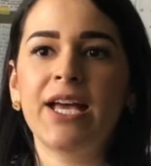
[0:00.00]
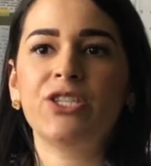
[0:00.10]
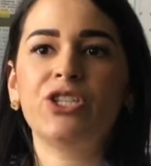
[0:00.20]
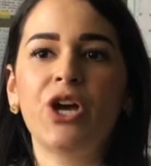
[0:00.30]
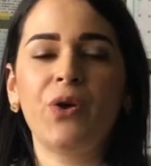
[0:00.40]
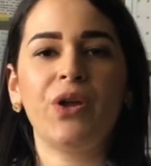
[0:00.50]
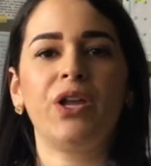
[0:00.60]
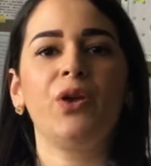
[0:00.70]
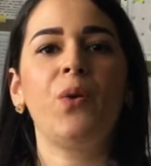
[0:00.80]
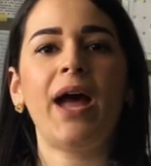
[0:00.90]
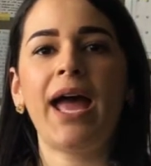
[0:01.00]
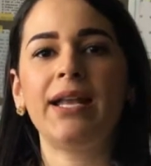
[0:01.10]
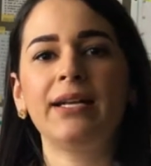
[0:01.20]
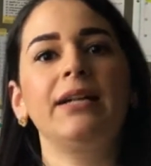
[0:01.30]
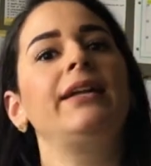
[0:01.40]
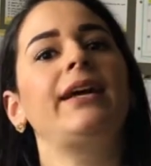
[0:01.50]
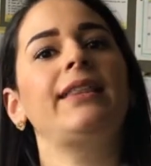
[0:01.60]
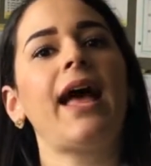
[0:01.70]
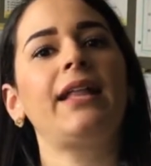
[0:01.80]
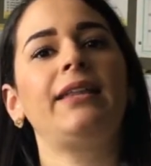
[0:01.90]
So you can go ahead and click
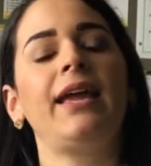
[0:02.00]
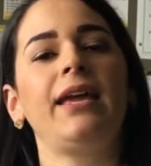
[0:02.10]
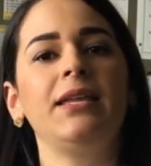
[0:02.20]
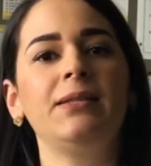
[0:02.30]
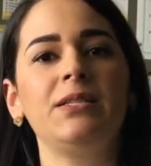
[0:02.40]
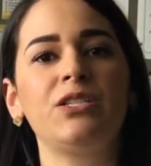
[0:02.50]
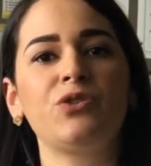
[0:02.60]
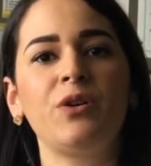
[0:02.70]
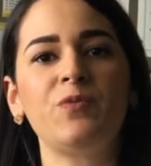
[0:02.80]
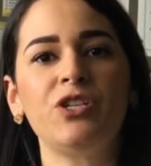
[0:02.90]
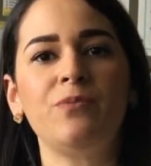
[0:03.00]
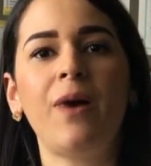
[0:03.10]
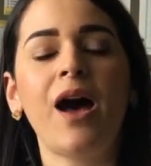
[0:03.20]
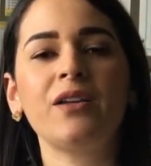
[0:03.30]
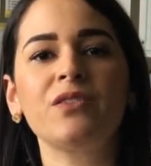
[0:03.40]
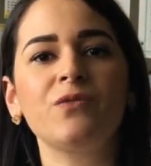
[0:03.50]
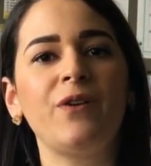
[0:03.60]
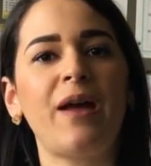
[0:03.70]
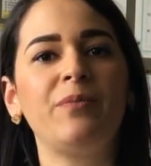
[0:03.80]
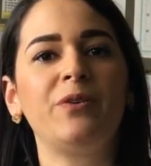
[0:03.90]
that link in the description box,
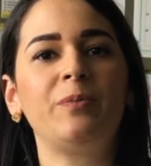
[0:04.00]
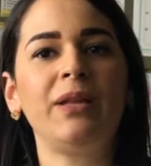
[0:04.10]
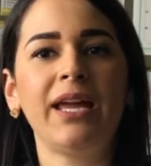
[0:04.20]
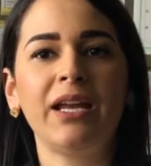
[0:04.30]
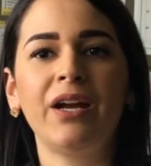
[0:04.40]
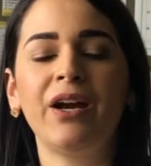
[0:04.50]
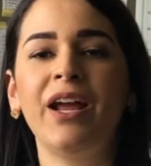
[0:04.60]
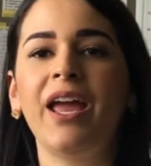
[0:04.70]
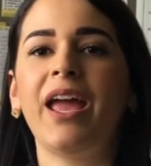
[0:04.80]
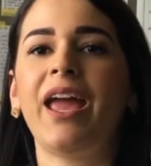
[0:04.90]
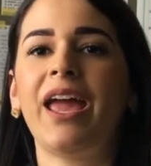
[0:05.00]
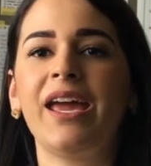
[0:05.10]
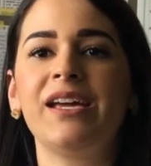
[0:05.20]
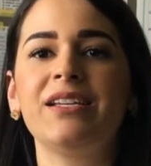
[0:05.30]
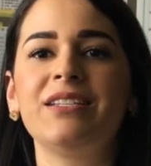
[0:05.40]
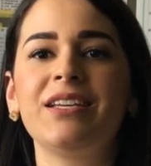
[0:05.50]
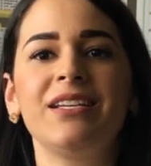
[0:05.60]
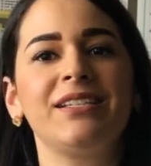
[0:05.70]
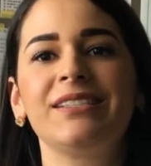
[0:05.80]
grab your planner, and